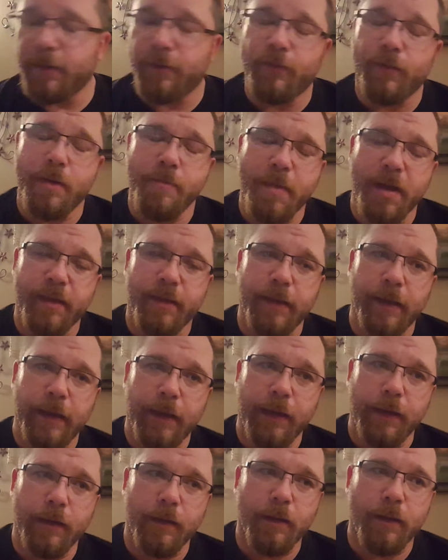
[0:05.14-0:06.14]
this one by
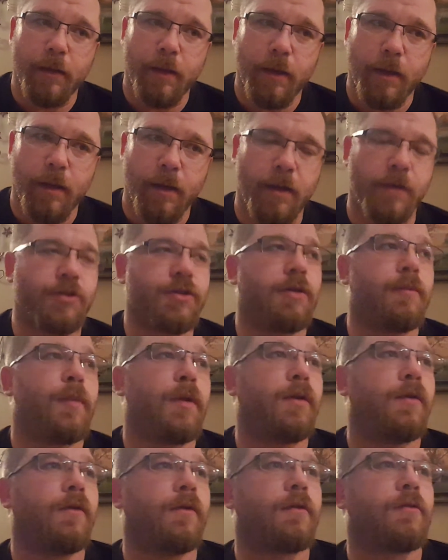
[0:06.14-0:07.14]
saying I shouldn't be
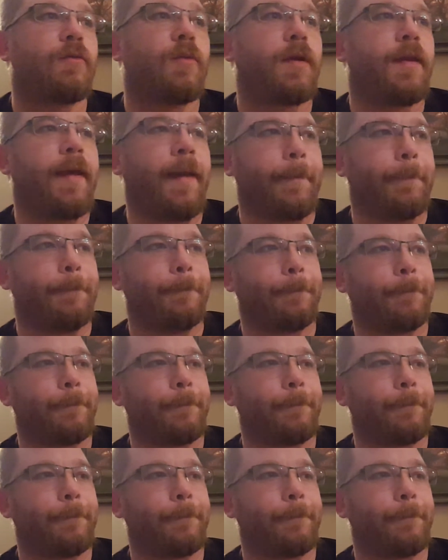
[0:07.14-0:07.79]
doing this one yet.